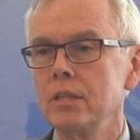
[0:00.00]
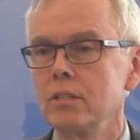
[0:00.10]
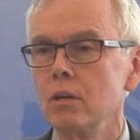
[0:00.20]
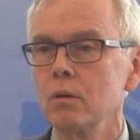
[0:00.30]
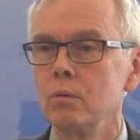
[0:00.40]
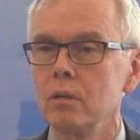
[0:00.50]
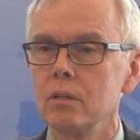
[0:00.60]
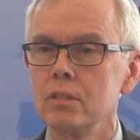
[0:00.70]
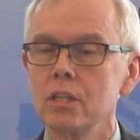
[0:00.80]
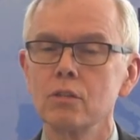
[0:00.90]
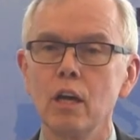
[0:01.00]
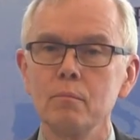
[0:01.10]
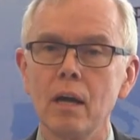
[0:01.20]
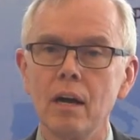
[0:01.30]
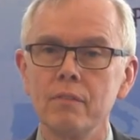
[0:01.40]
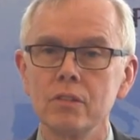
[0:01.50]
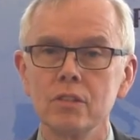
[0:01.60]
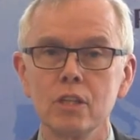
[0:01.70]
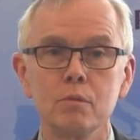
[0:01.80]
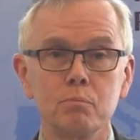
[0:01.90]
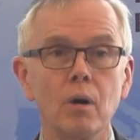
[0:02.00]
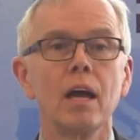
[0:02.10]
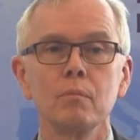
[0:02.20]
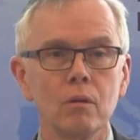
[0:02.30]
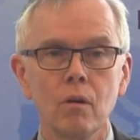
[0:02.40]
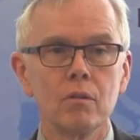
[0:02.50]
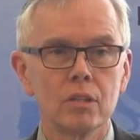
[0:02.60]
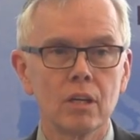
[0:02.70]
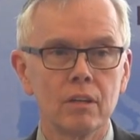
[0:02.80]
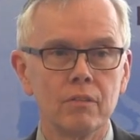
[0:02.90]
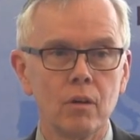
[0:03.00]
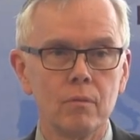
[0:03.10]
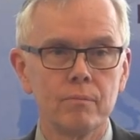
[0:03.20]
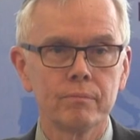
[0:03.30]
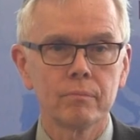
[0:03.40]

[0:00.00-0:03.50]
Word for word: PCO sticks her head in my office and says, Brian Mulroney's on the phone.